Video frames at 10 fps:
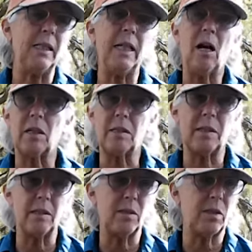the
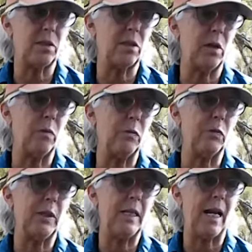oxen
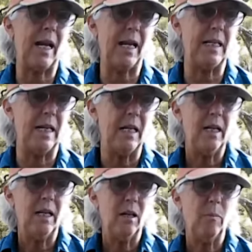slow-footed ahead.
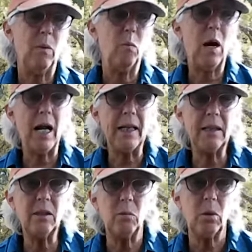But why
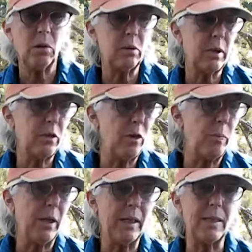in the world did you
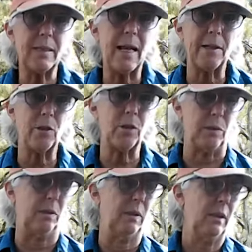bring a satchel?
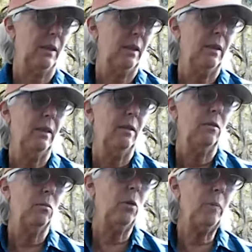
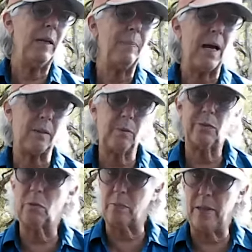We'll be back
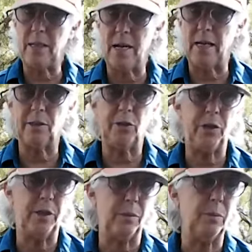before midnight,
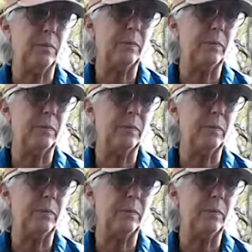you know.